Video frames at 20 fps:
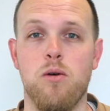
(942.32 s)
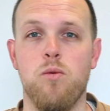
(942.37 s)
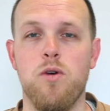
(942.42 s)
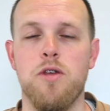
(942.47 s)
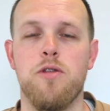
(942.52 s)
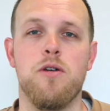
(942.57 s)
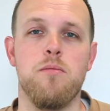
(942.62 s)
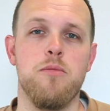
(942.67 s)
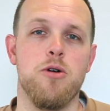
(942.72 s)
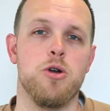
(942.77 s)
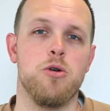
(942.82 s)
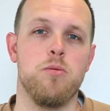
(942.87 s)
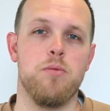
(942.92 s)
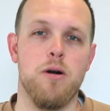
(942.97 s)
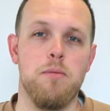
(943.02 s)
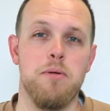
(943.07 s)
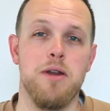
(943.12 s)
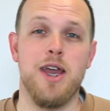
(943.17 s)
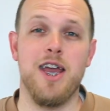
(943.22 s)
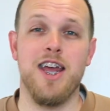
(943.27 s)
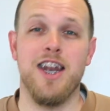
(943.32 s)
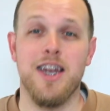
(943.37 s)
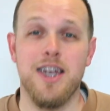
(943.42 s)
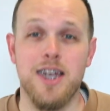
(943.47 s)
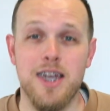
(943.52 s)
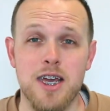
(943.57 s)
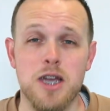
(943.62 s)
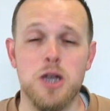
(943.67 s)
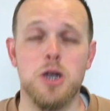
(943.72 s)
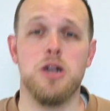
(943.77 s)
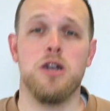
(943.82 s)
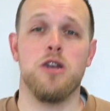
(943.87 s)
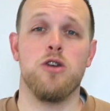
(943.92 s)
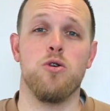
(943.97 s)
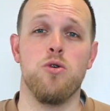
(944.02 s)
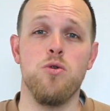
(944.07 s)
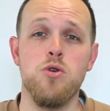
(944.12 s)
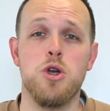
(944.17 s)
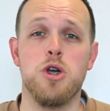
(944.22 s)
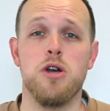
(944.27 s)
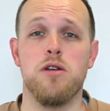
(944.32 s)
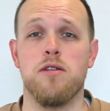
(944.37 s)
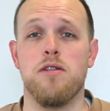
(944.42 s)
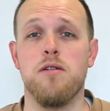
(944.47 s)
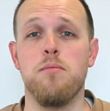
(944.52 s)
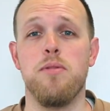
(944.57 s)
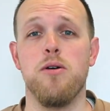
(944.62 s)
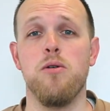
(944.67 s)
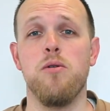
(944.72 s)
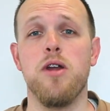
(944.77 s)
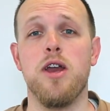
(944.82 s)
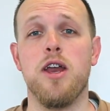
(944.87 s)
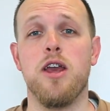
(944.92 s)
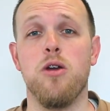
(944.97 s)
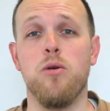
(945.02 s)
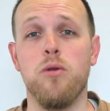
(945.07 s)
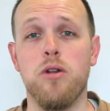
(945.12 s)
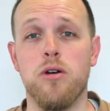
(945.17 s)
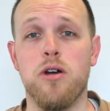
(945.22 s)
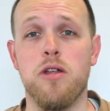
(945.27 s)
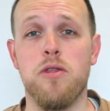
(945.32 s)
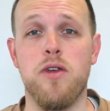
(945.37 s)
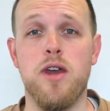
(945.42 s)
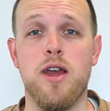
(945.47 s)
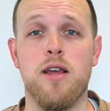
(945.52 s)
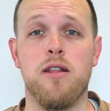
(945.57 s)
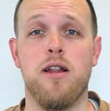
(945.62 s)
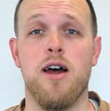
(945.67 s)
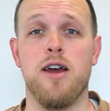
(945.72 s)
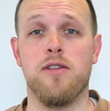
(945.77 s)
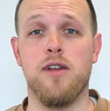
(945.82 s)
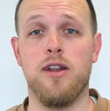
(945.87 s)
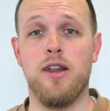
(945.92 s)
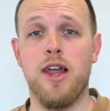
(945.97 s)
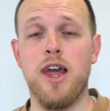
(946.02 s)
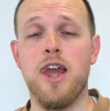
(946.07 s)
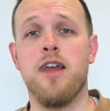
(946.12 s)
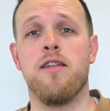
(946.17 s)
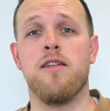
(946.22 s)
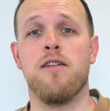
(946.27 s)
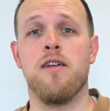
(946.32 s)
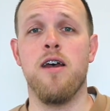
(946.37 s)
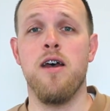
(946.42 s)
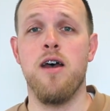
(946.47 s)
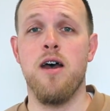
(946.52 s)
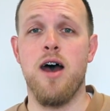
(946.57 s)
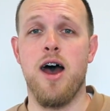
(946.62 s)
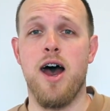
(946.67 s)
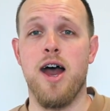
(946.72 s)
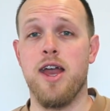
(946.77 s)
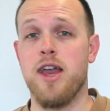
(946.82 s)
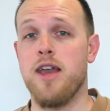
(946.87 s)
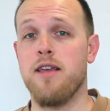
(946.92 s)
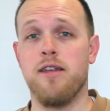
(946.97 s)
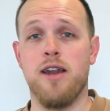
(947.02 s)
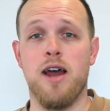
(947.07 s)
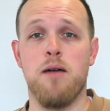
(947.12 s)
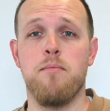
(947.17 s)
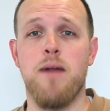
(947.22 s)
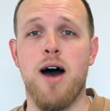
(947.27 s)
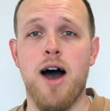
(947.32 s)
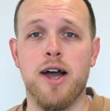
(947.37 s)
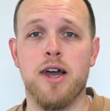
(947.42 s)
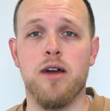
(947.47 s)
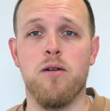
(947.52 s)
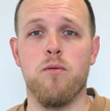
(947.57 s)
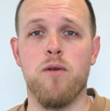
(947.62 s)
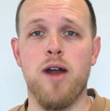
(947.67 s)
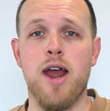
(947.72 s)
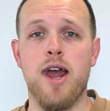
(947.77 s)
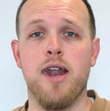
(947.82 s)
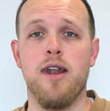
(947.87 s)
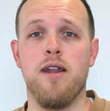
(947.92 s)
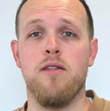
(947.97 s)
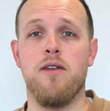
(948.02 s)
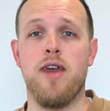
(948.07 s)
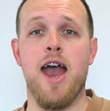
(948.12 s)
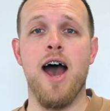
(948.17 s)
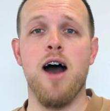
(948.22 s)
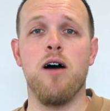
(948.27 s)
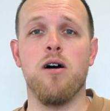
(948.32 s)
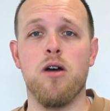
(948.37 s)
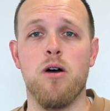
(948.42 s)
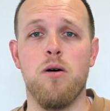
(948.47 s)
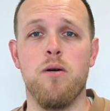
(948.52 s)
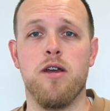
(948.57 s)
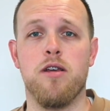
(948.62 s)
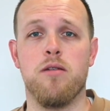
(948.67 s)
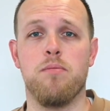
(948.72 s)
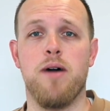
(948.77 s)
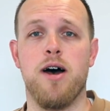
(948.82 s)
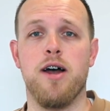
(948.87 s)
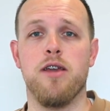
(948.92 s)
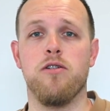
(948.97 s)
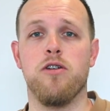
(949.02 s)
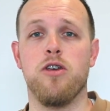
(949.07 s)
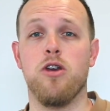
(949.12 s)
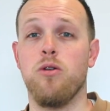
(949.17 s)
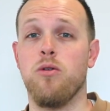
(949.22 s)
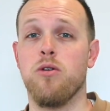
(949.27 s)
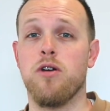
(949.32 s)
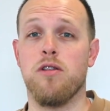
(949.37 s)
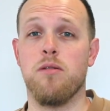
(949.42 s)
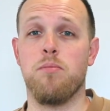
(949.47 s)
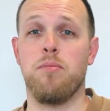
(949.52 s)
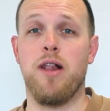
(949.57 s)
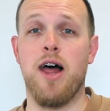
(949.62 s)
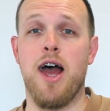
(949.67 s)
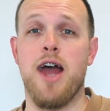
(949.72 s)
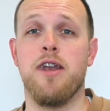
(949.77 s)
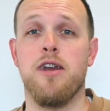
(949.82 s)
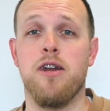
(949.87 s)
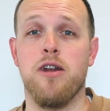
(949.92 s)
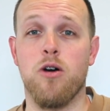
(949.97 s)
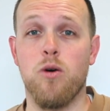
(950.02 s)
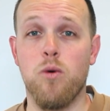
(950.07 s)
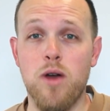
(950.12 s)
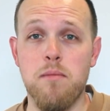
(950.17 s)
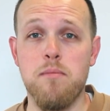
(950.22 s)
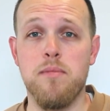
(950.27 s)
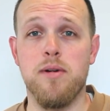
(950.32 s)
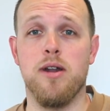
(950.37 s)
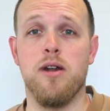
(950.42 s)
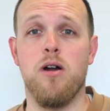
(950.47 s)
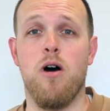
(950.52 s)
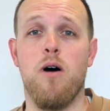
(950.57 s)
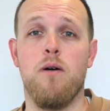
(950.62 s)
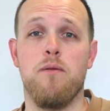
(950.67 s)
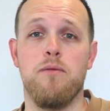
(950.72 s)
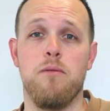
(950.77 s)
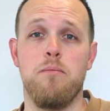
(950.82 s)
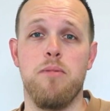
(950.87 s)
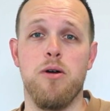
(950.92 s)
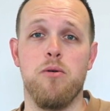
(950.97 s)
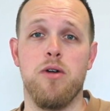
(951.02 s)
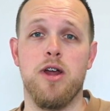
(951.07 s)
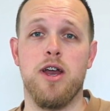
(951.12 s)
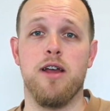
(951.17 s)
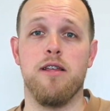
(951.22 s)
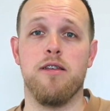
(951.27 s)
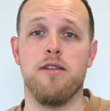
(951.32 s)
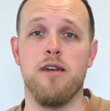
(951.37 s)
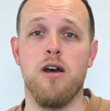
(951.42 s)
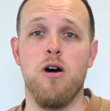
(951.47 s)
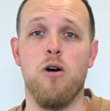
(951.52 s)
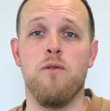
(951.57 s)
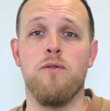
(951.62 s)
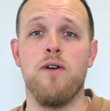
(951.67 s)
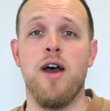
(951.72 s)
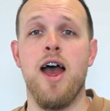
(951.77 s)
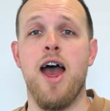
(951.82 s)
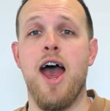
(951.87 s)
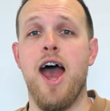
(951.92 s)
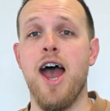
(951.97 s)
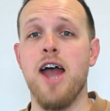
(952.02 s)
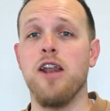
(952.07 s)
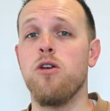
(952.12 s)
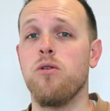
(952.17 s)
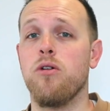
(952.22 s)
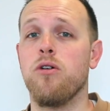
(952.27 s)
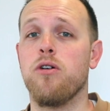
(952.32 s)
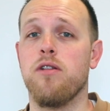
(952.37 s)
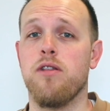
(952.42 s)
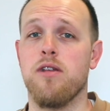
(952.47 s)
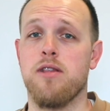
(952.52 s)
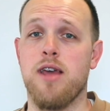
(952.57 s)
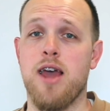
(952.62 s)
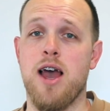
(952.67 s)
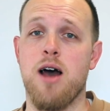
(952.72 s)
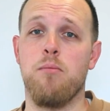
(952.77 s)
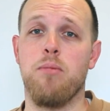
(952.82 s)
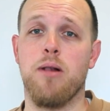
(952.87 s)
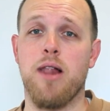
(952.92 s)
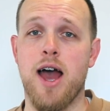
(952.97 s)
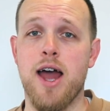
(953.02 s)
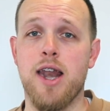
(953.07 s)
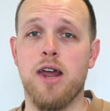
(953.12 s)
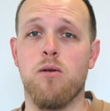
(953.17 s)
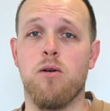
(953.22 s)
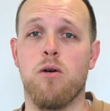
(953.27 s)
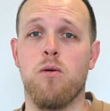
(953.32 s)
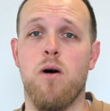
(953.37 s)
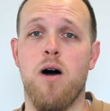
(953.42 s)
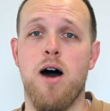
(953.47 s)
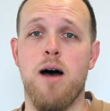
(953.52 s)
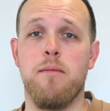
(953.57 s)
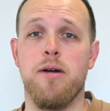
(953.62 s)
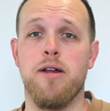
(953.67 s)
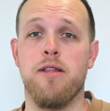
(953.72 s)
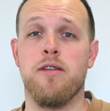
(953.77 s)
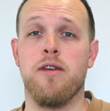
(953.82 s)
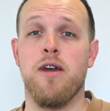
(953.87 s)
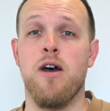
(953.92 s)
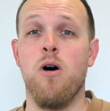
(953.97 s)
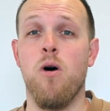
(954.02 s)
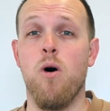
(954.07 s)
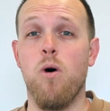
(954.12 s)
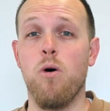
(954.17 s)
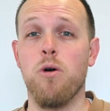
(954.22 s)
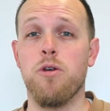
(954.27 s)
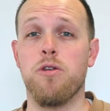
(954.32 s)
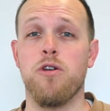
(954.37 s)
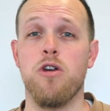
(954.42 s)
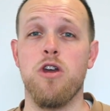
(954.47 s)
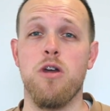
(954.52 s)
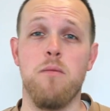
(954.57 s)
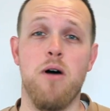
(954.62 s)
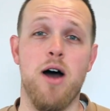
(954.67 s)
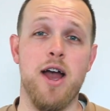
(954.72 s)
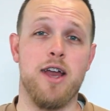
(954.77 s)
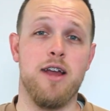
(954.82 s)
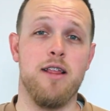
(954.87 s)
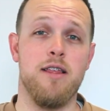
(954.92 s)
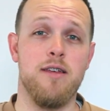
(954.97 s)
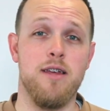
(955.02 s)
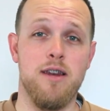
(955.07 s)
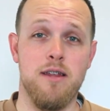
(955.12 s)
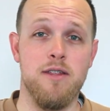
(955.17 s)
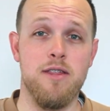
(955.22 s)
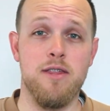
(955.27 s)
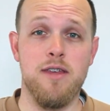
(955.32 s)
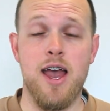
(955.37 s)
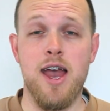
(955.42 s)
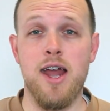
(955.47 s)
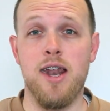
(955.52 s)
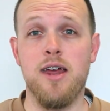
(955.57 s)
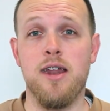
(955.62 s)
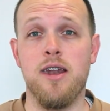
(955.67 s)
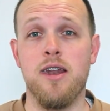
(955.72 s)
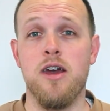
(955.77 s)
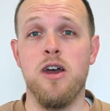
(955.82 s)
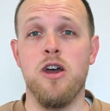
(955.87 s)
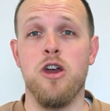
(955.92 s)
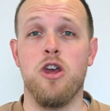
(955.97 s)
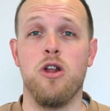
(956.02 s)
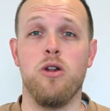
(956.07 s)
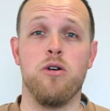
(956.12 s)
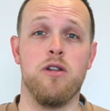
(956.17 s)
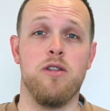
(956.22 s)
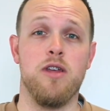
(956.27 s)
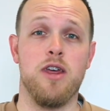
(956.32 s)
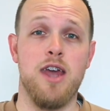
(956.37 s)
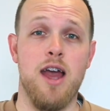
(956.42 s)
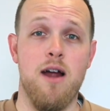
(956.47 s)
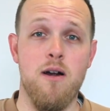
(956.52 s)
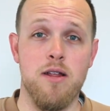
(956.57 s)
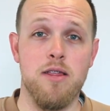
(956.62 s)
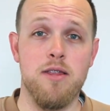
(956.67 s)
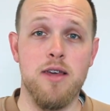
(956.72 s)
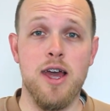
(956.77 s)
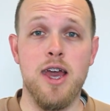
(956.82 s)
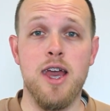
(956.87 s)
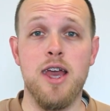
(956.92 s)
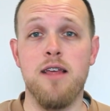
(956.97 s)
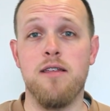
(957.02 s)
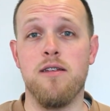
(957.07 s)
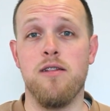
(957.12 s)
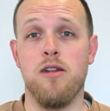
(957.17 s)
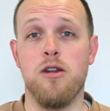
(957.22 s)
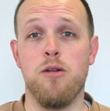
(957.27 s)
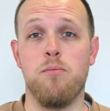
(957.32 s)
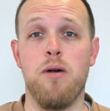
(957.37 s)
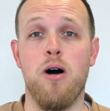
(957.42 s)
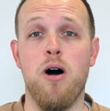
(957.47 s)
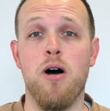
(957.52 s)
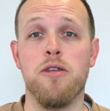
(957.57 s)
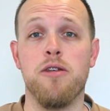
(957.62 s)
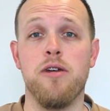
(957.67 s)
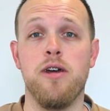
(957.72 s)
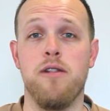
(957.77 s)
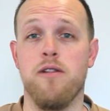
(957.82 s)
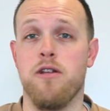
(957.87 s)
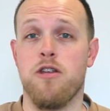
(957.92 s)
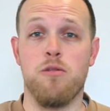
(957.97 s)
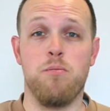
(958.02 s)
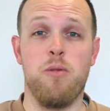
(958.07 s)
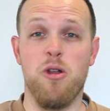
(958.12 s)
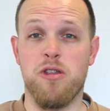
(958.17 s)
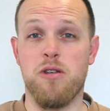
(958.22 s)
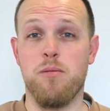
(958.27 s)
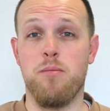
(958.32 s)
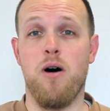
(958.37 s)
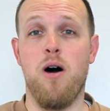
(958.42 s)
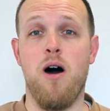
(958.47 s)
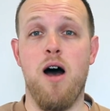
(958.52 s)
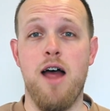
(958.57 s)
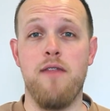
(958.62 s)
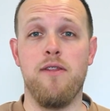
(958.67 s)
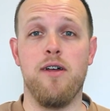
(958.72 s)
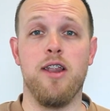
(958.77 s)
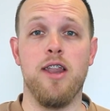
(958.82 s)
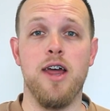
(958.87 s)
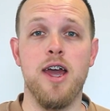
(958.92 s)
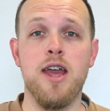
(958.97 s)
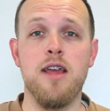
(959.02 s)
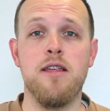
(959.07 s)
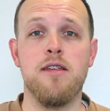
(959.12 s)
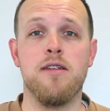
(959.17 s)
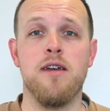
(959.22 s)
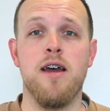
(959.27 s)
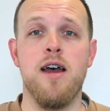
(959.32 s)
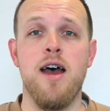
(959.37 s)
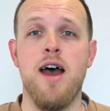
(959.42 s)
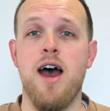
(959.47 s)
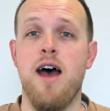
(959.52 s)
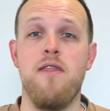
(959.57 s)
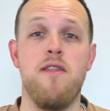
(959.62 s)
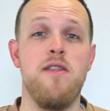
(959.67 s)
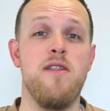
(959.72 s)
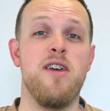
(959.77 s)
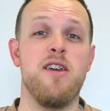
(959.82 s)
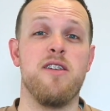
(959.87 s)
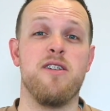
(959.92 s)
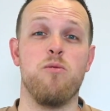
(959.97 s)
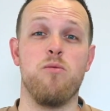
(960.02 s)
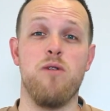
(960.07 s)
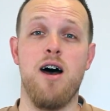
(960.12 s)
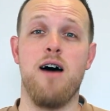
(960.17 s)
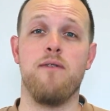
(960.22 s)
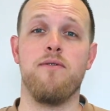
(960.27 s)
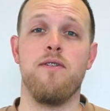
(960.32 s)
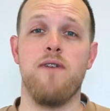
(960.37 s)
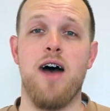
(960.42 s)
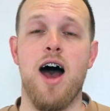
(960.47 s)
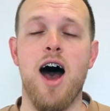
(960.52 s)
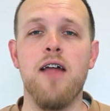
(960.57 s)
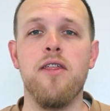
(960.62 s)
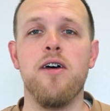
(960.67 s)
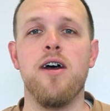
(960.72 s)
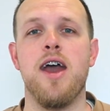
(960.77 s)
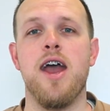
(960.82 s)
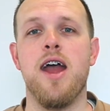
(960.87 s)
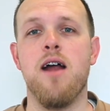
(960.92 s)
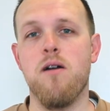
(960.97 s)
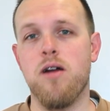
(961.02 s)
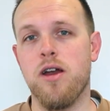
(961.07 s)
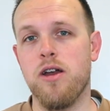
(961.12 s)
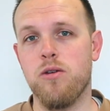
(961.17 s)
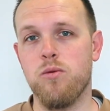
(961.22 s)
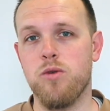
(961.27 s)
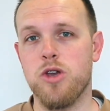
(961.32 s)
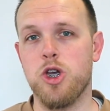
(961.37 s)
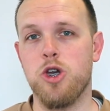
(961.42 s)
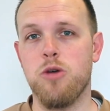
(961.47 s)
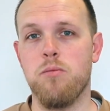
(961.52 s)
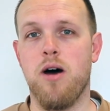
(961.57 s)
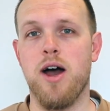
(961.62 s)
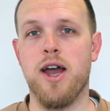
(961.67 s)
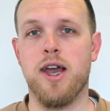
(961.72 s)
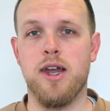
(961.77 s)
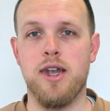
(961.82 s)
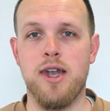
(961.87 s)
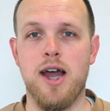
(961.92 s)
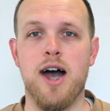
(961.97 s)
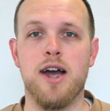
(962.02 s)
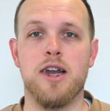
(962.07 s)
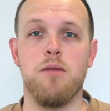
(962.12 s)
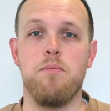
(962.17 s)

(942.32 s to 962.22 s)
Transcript: With commercial property, in addition to just the building, you'd look at things like the lease. Is it at market rent? The outgoings budget. You look at the plant and equipment of the building itself, and you look at the town planning requirements. Also, you might consider the tenant, you look at the guarantees and the deposit and the sponsor behind the lease, and then there's a raft of other areas which you might conduct